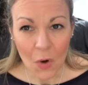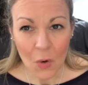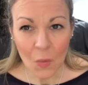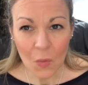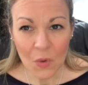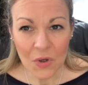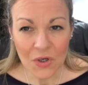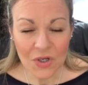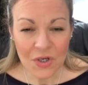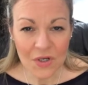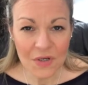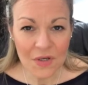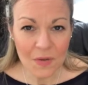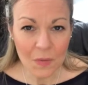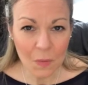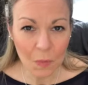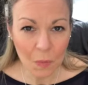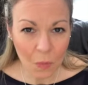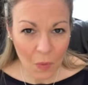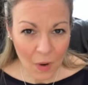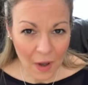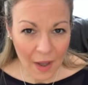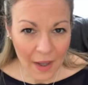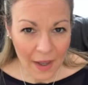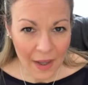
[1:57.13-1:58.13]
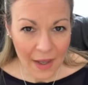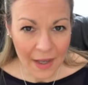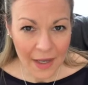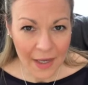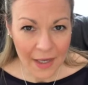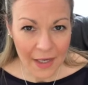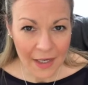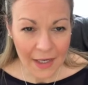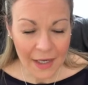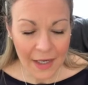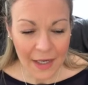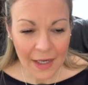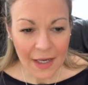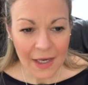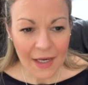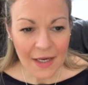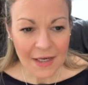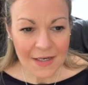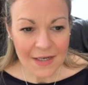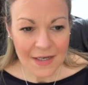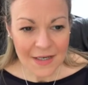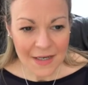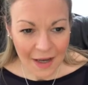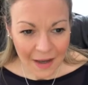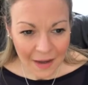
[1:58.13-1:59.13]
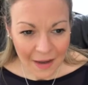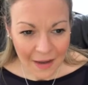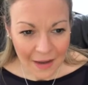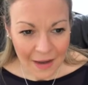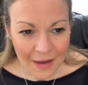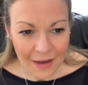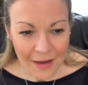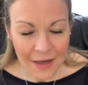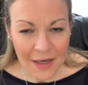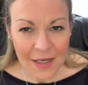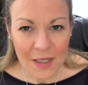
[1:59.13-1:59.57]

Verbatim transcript: which is why diet